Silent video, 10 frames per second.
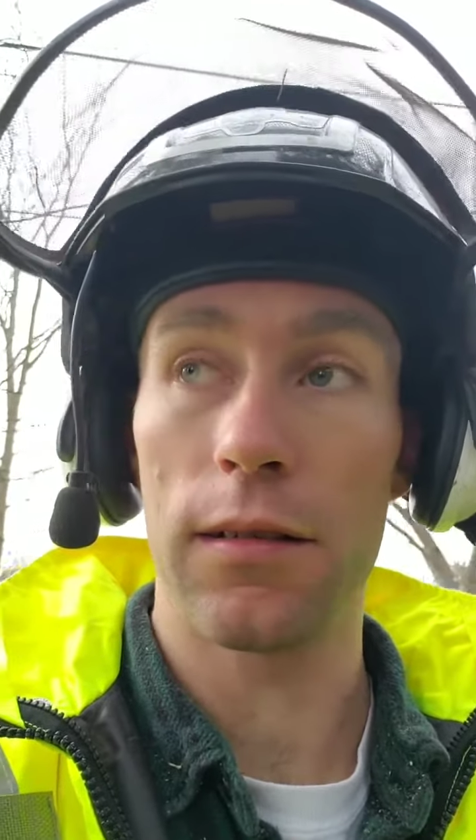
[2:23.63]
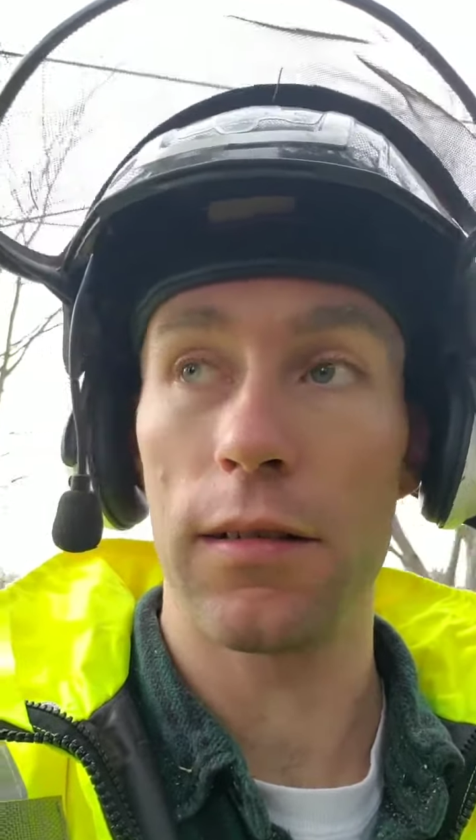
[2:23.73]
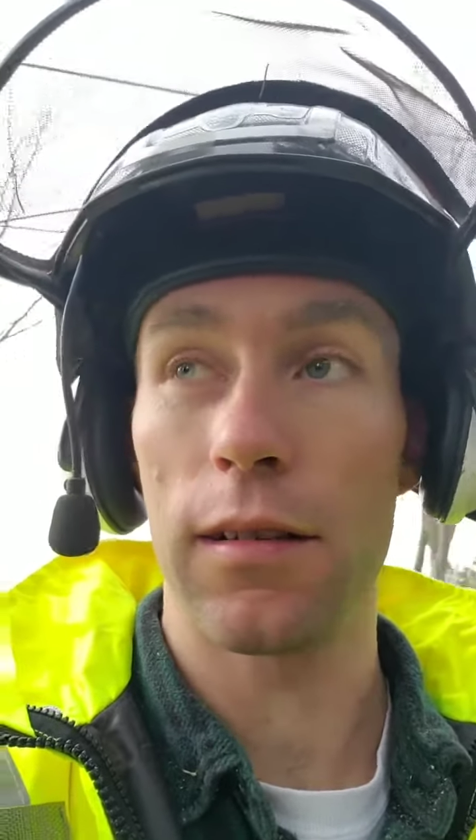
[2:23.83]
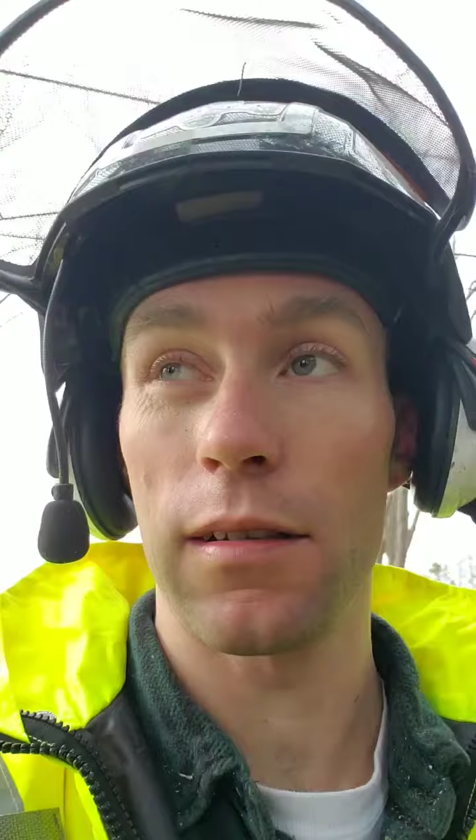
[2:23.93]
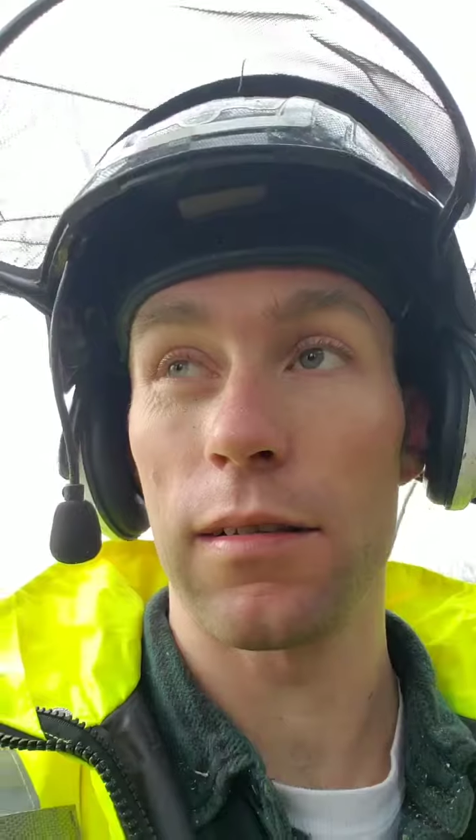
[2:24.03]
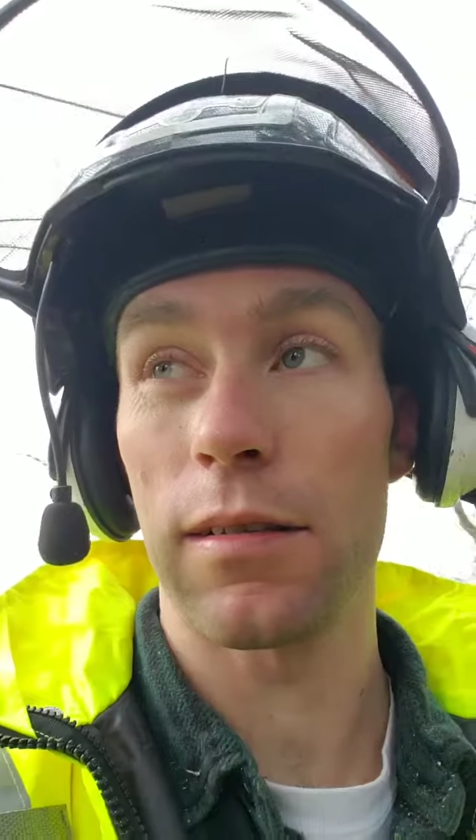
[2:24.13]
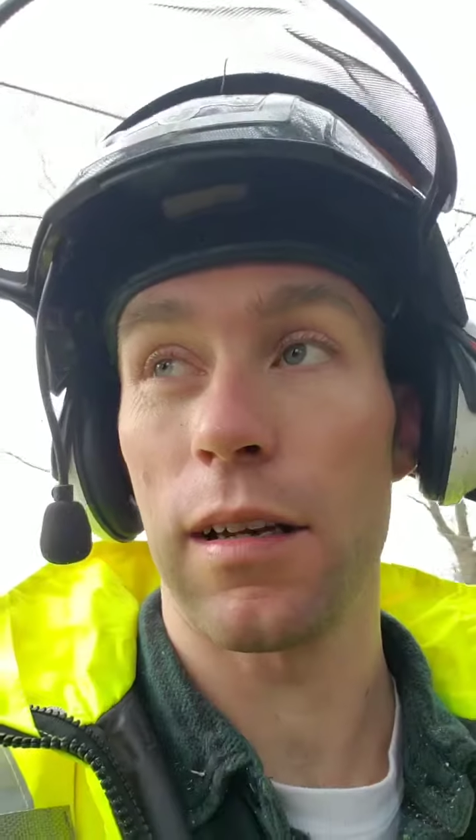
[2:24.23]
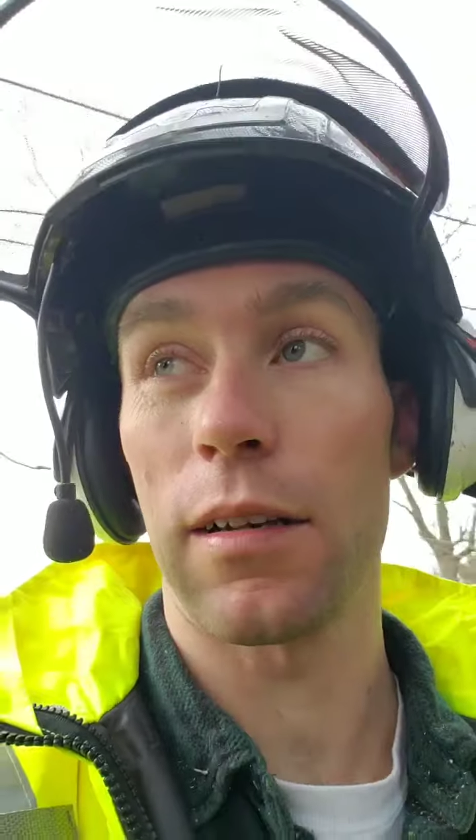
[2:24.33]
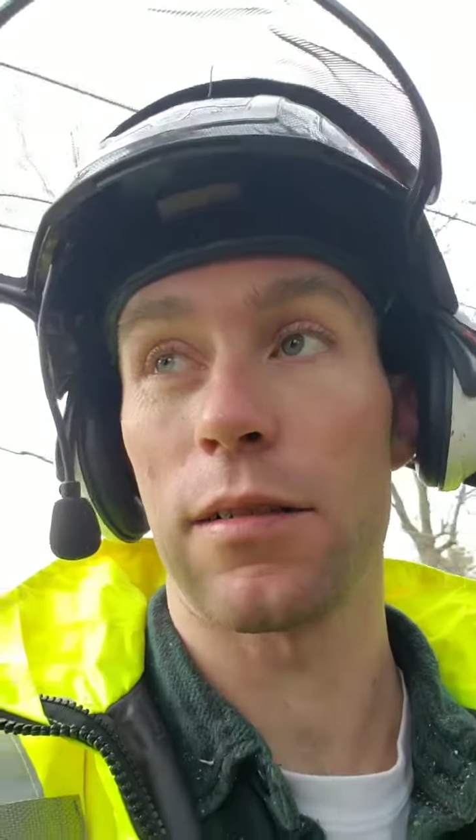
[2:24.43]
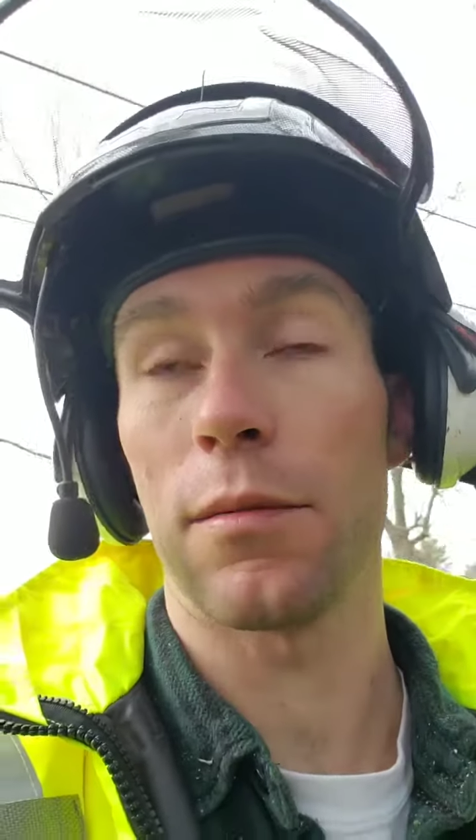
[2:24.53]
this
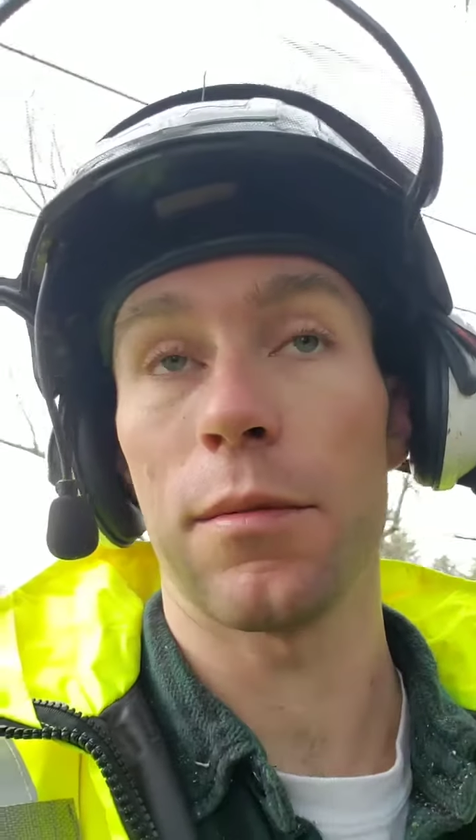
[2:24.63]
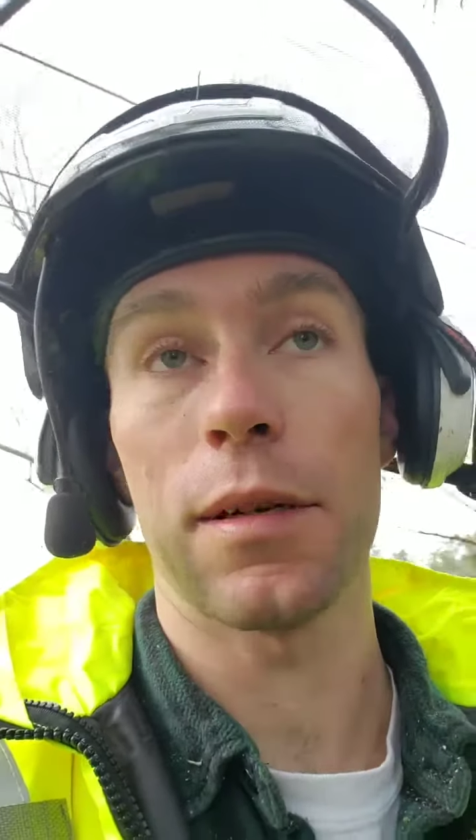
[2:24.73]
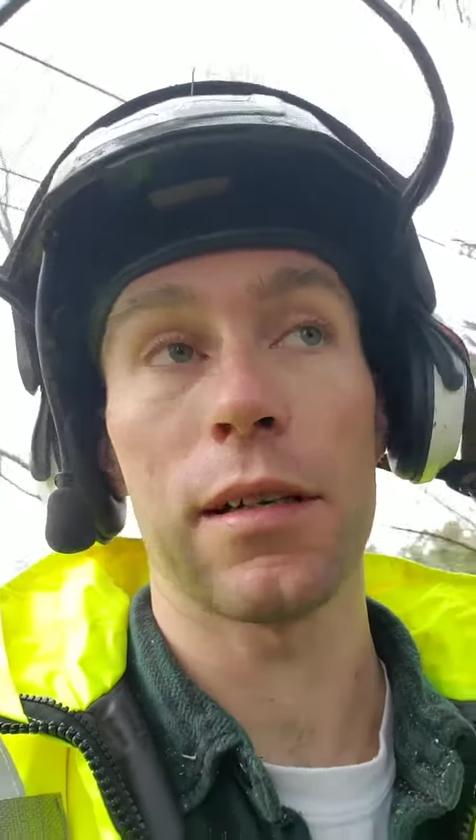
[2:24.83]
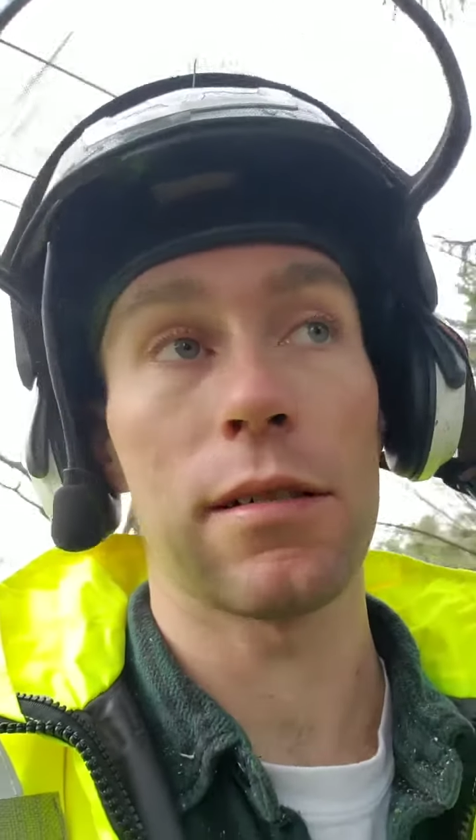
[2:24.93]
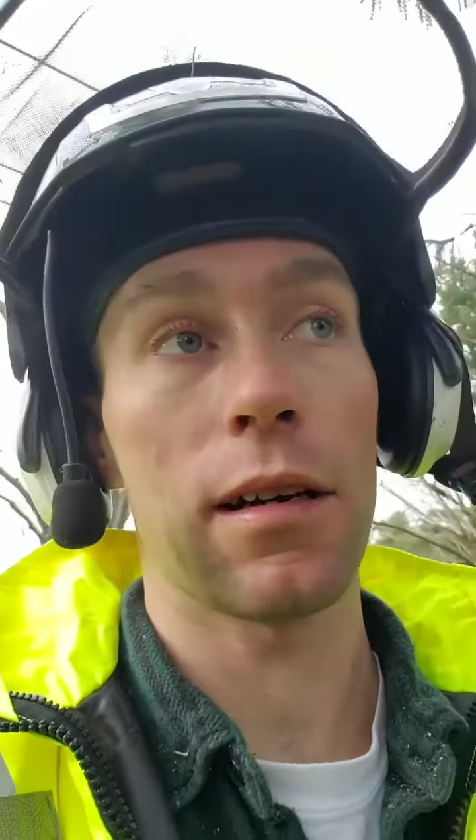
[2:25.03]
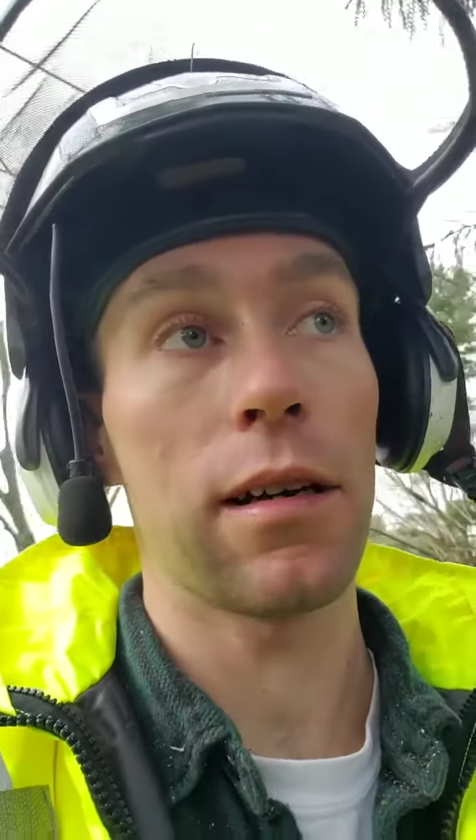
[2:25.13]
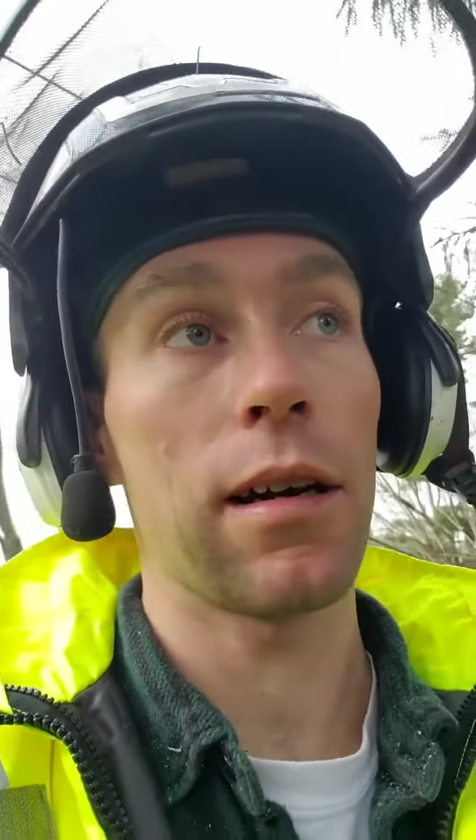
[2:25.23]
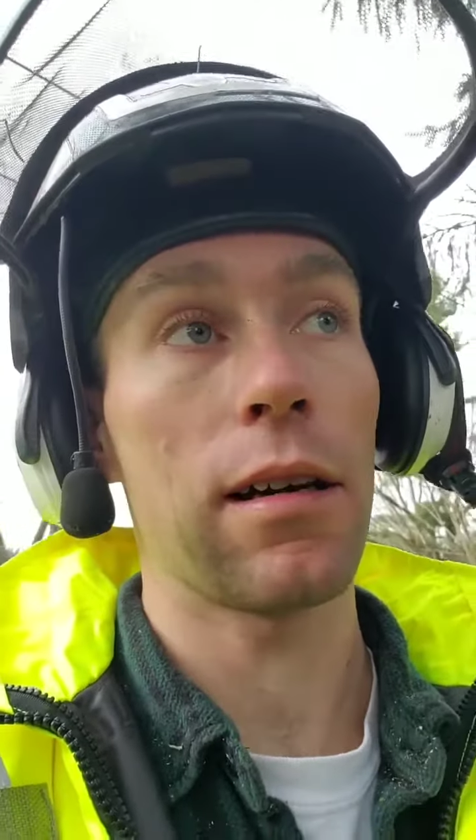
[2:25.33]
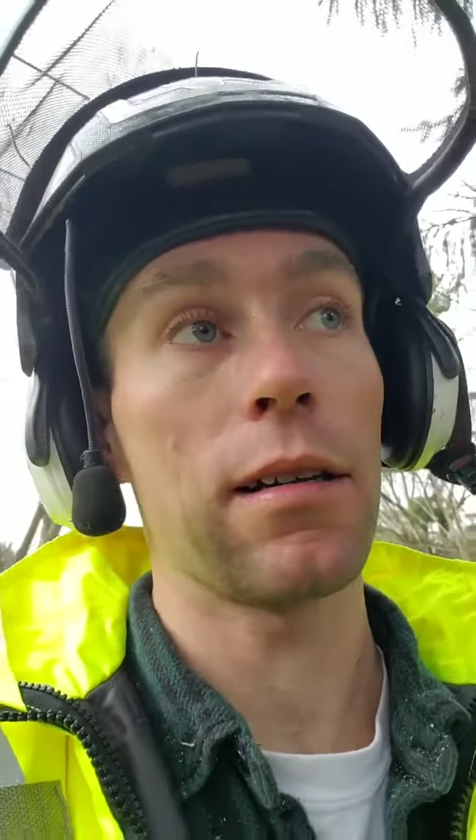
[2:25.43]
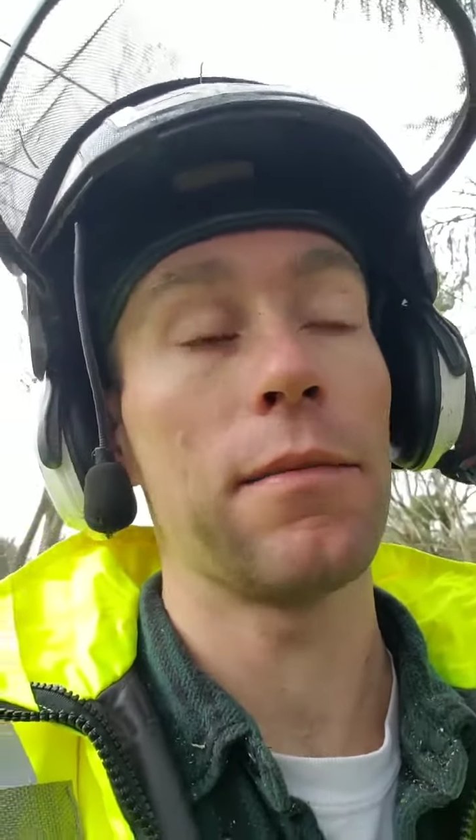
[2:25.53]
customer, because
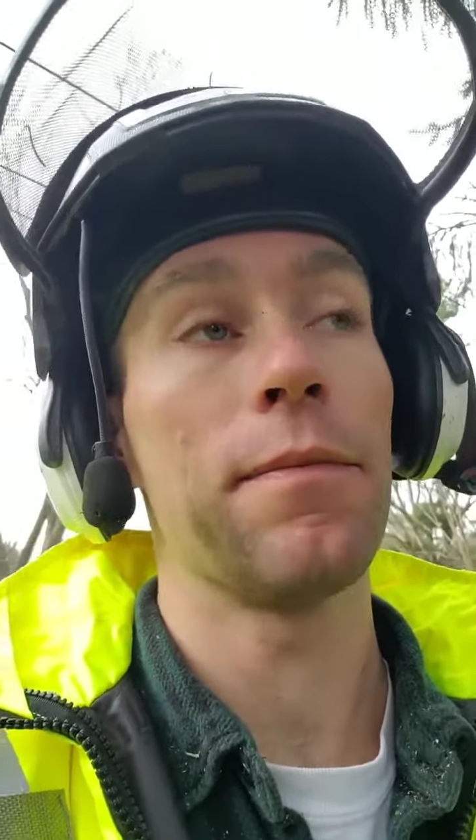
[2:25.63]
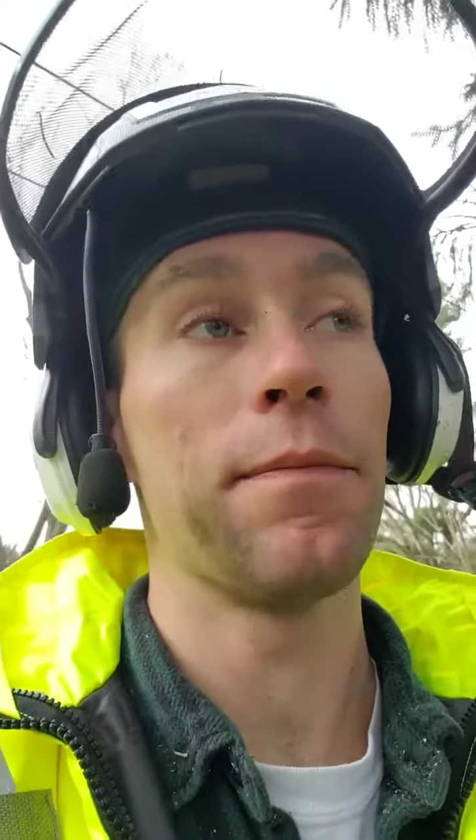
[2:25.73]
I